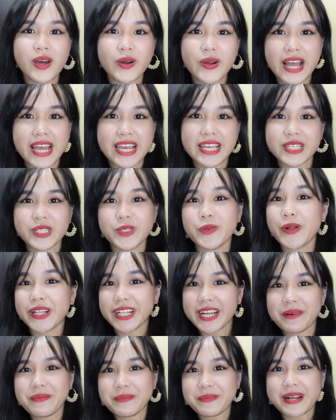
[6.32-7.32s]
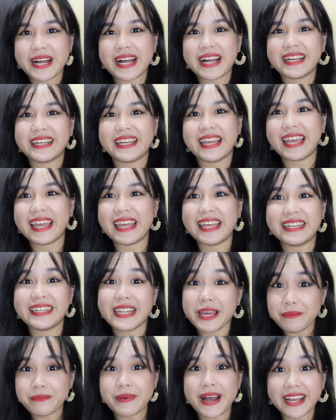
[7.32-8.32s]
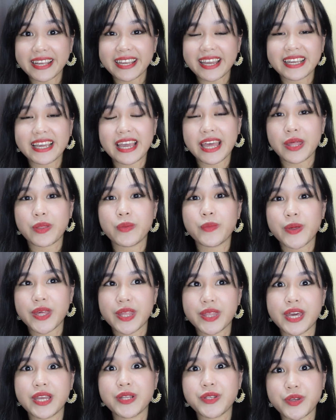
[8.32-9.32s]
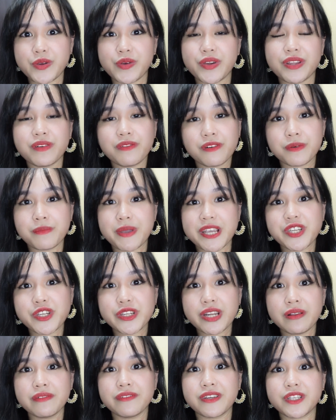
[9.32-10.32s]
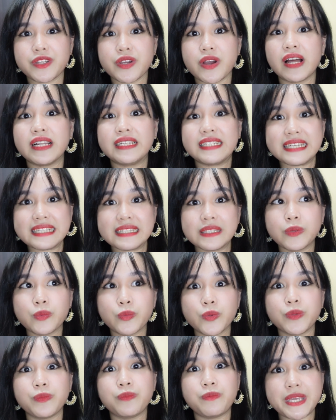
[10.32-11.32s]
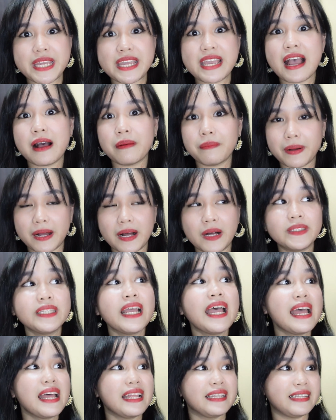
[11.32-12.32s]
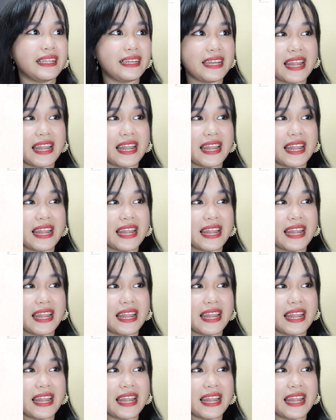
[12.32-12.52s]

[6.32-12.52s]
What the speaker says: Hello guys, welcome back, and I'm back again with a new informational video, and it would be about the